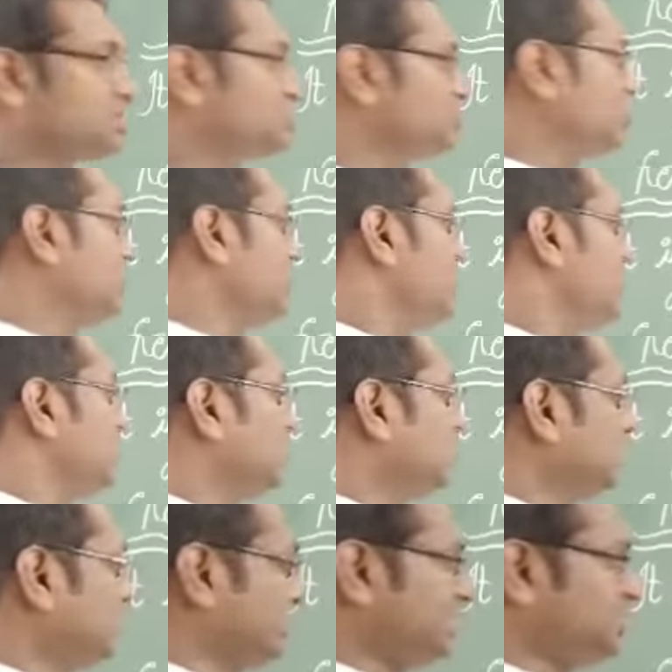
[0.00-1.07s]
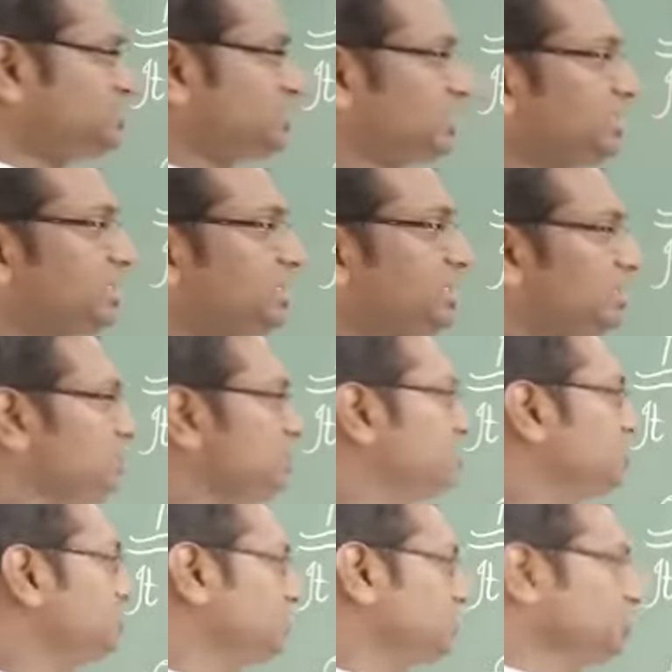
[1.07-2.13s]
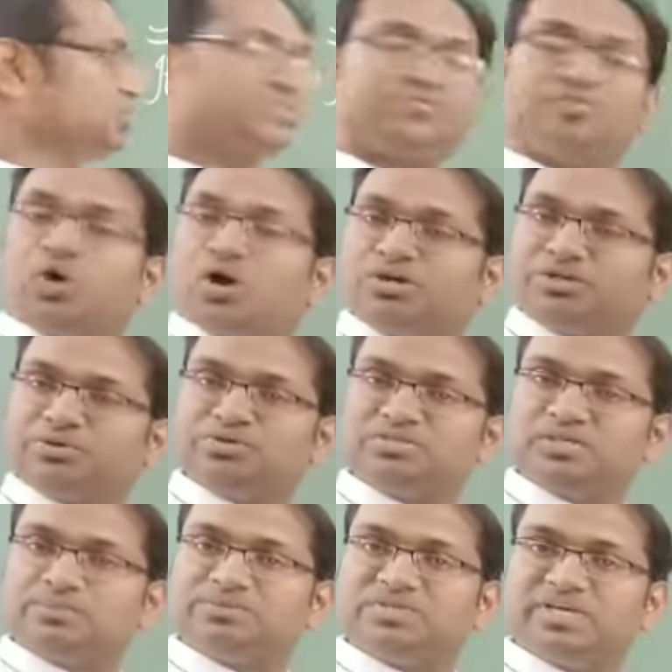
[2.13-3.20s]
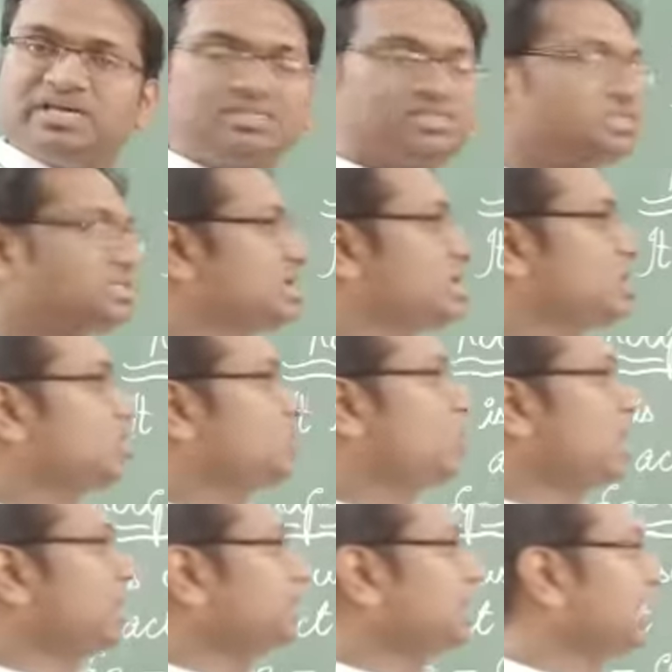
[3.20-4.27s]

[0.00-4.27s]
So each other used for two subjects, one